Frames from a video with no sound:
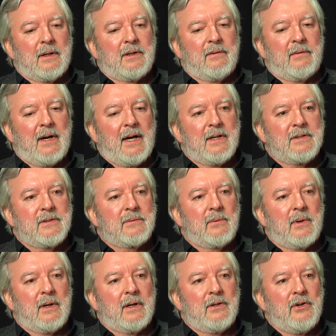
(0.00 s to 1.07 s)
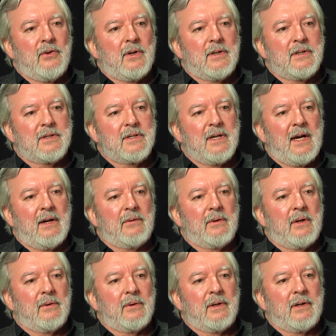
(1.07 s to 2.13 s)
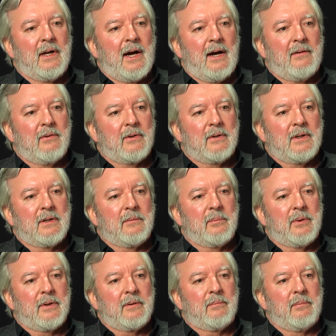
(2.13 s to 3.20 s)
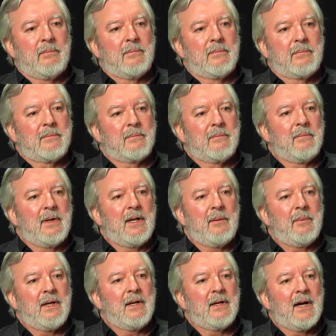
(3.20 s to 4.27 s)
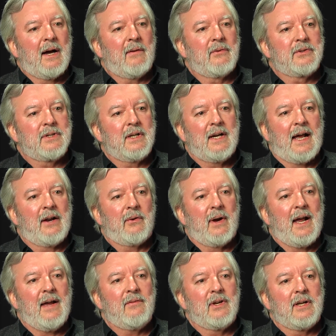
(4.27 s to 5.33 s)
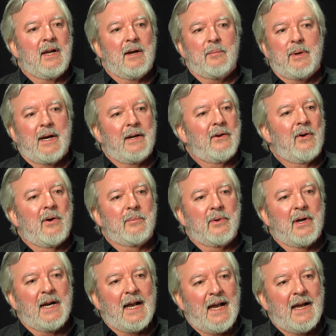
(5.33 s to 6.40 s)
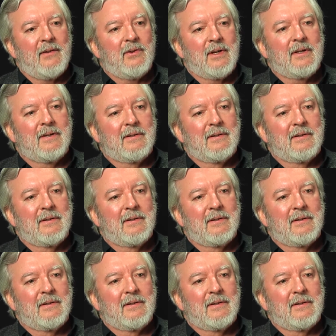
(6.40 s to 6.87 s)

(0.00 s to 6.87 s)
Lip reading: device wherein you can just download a novel and put many novels in it. I don't have it yet, but I know I'm going to have it.